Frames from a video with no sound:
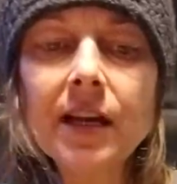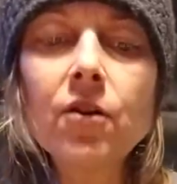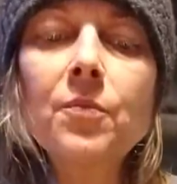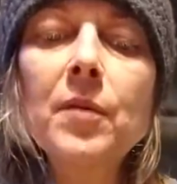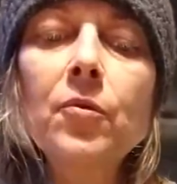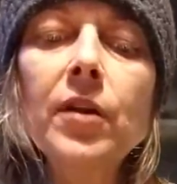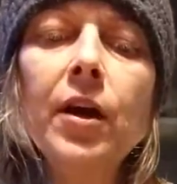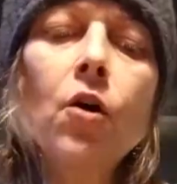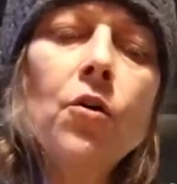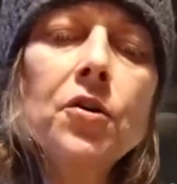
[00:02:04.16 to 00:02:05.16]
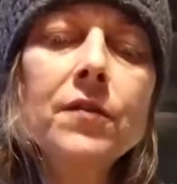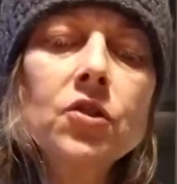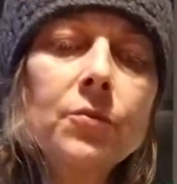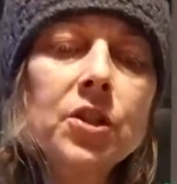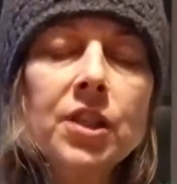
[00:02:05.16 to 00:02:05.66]
know people are like, oh, you have
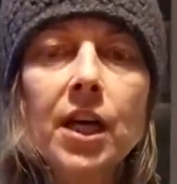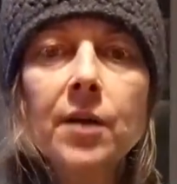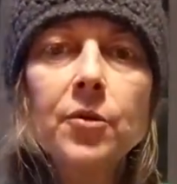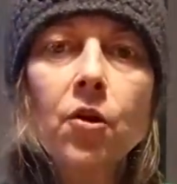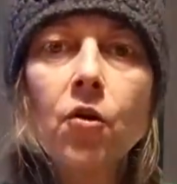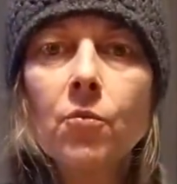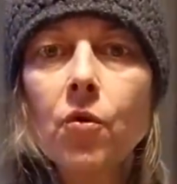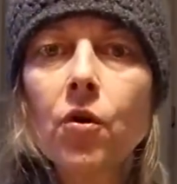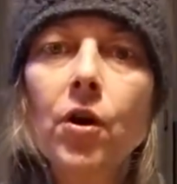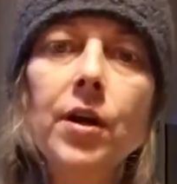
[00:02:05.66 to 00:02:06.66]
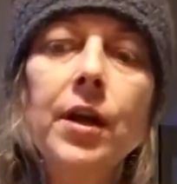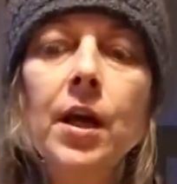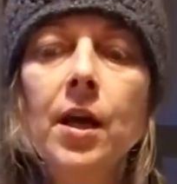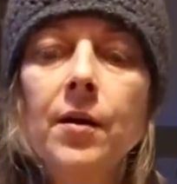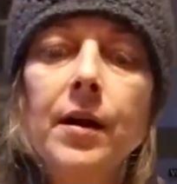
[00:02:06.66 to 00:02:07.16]
so much time, you're home more, and
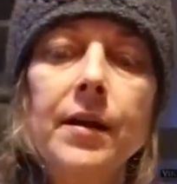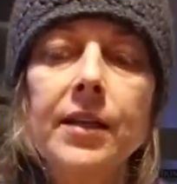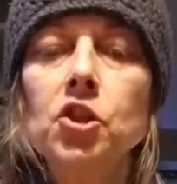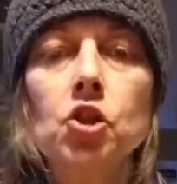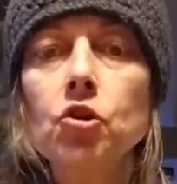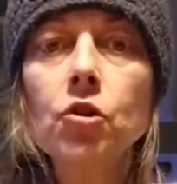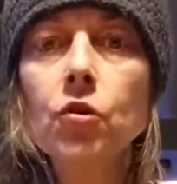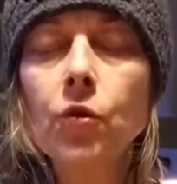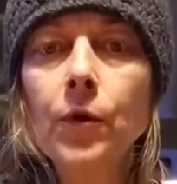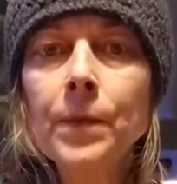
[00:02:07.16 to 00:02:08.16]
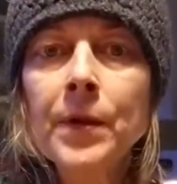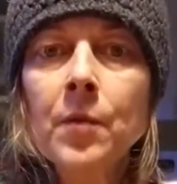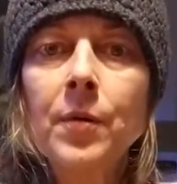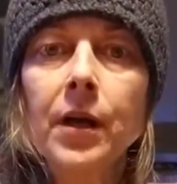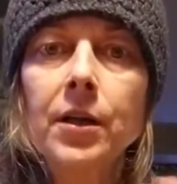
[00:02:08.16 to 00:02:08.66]
it's true.
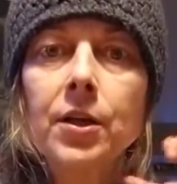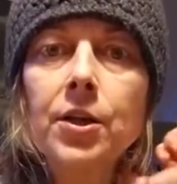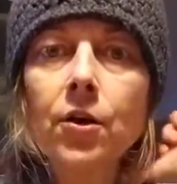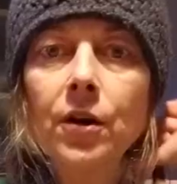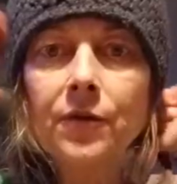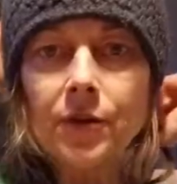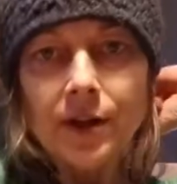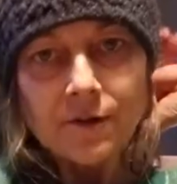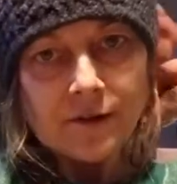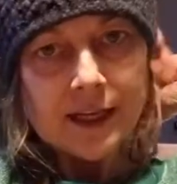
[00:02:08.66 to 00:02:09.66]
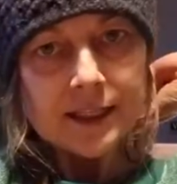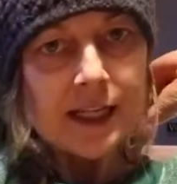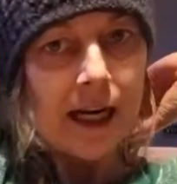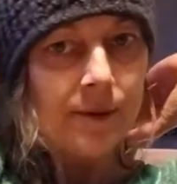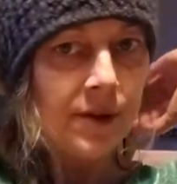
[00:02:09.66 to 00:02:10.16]
But, if you can find
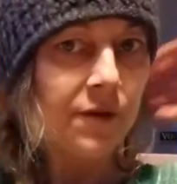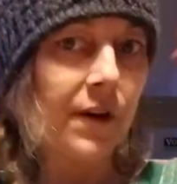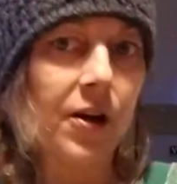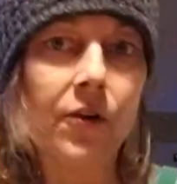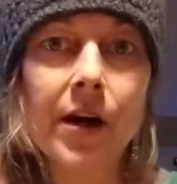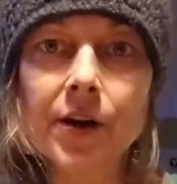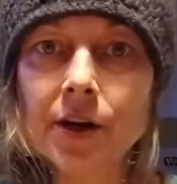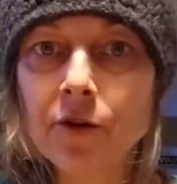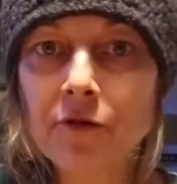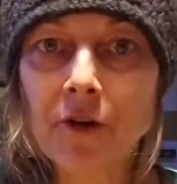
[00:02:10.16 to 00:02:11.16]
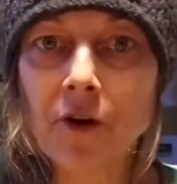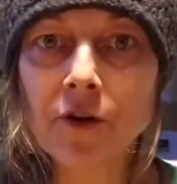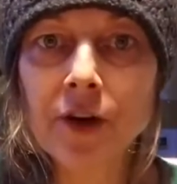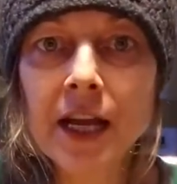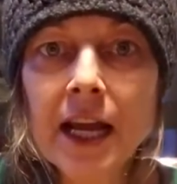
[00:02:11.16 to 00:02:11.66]
time to fuck around on your
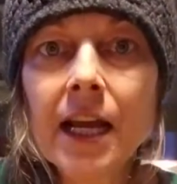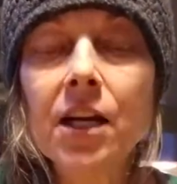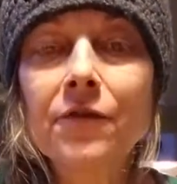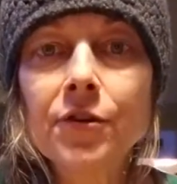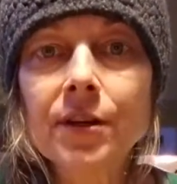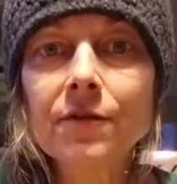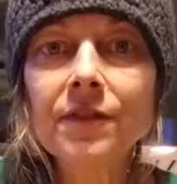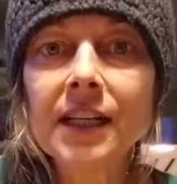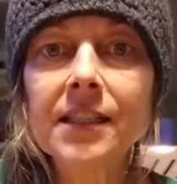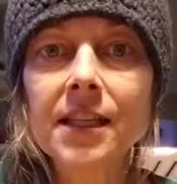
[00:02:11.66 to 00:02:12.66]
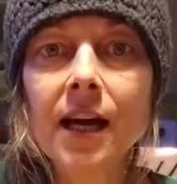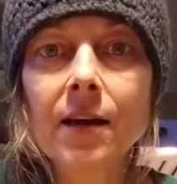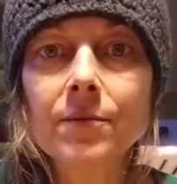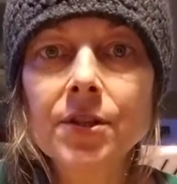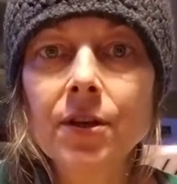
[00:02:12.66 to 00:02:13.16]
phone, and if you can find
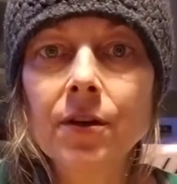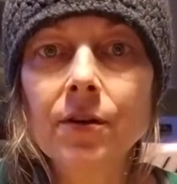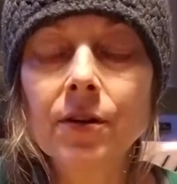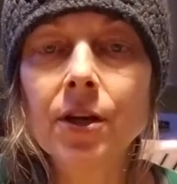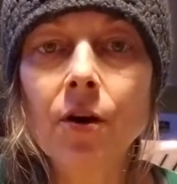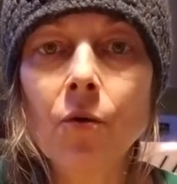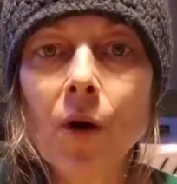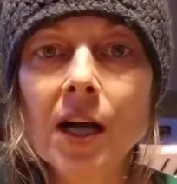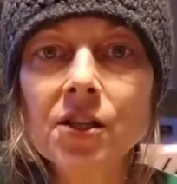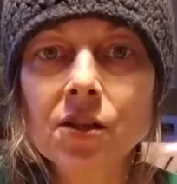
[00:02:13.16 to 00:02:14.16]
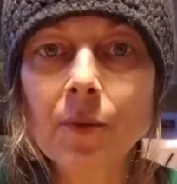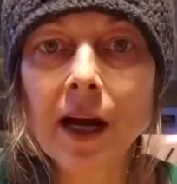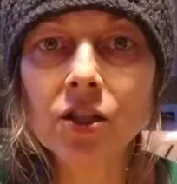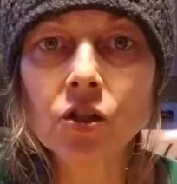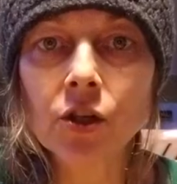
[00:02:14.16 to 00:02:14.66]
time to, watch The
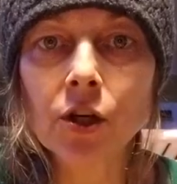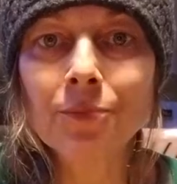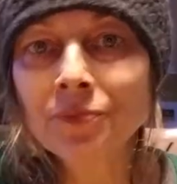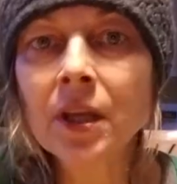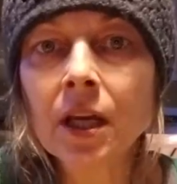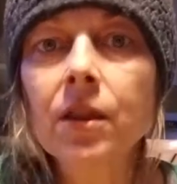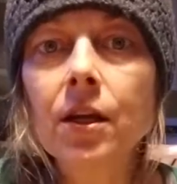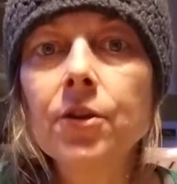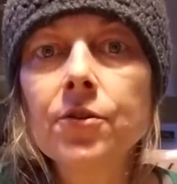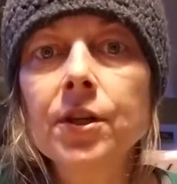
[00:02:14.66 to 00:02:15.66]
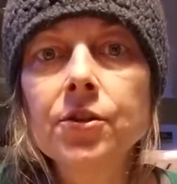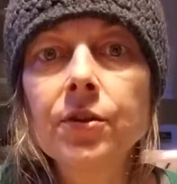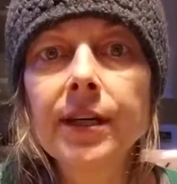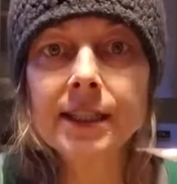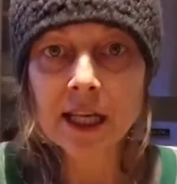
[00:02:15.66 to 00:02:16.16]
Bachelor, then you can
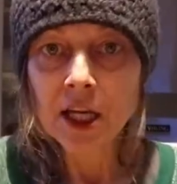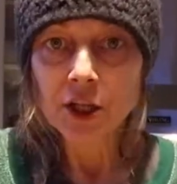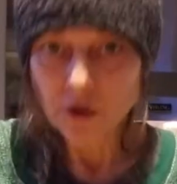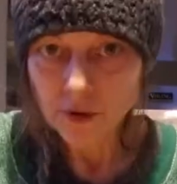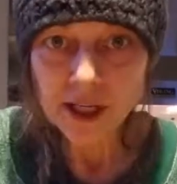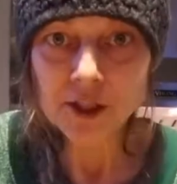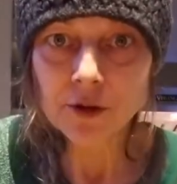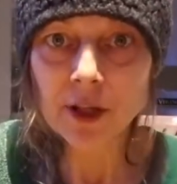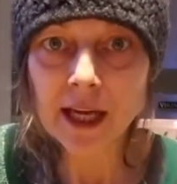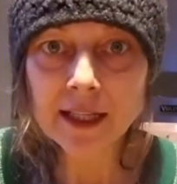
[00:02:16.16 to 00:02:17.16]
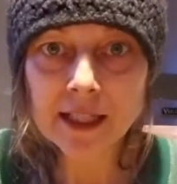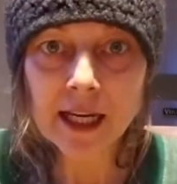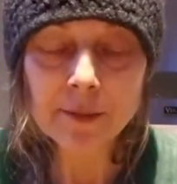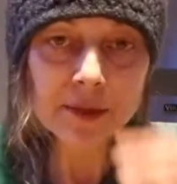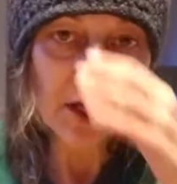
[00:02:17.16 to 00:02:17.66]
do this. You know what I do a lot of
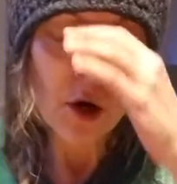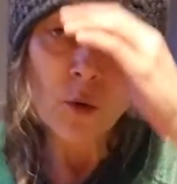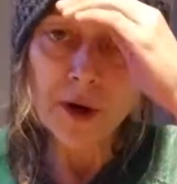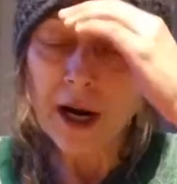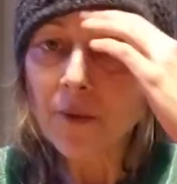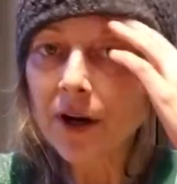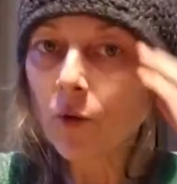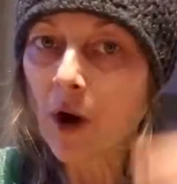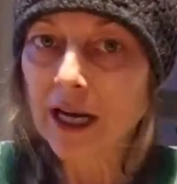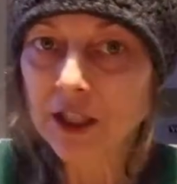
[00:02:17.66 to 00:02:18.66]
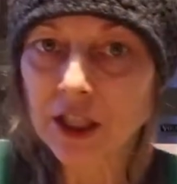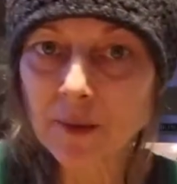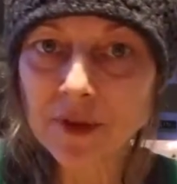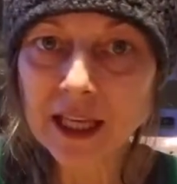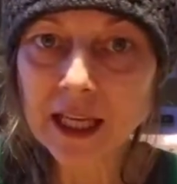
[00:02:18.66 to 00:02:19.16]
times? When I want to watch
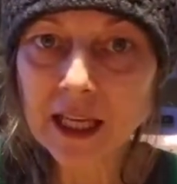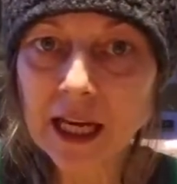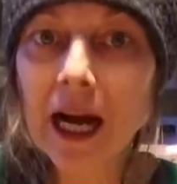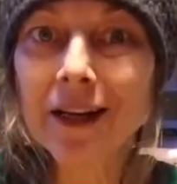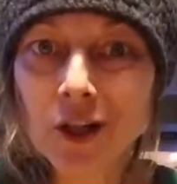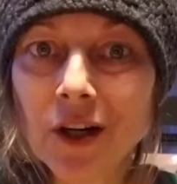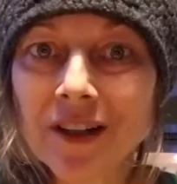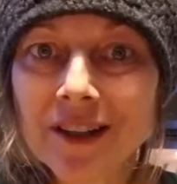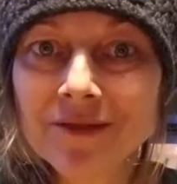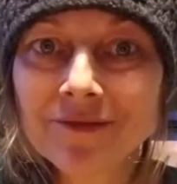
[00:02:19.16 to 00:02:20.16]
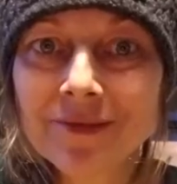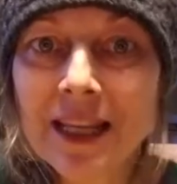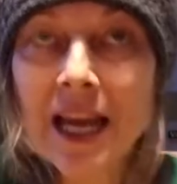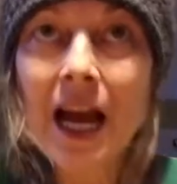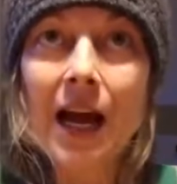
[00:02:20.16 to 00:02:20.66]
something, I cook.
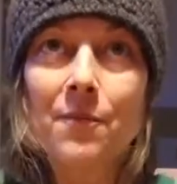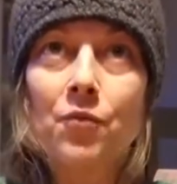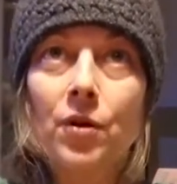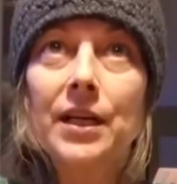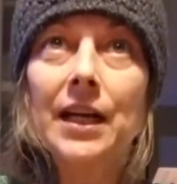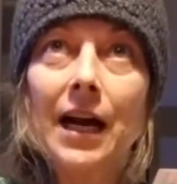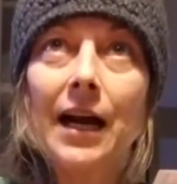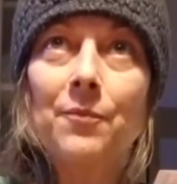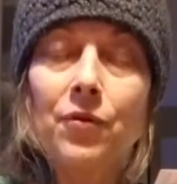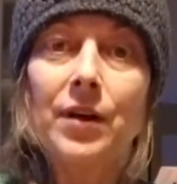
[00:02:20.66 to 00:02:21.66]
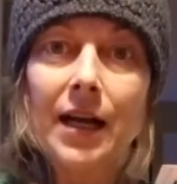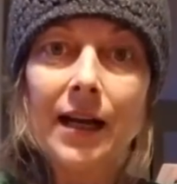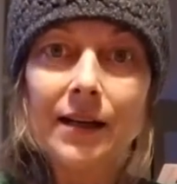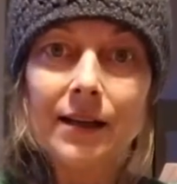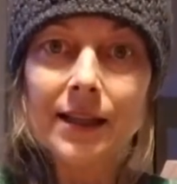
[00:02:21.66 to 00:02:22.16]
I put
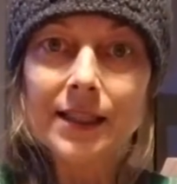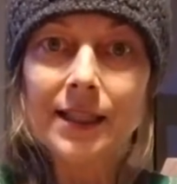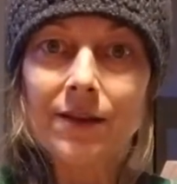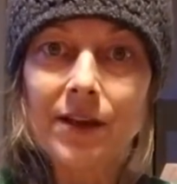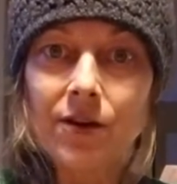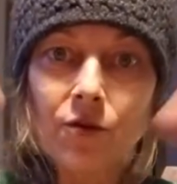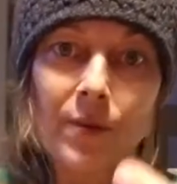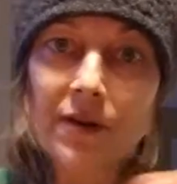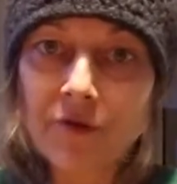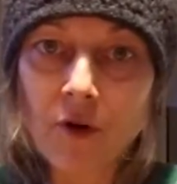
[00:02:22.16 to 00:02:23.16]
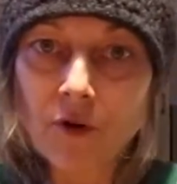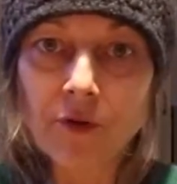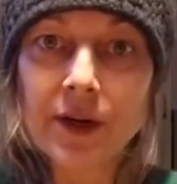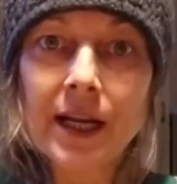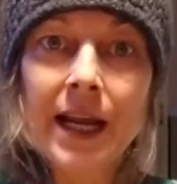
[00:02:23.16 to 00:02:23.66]
on the TV or my phone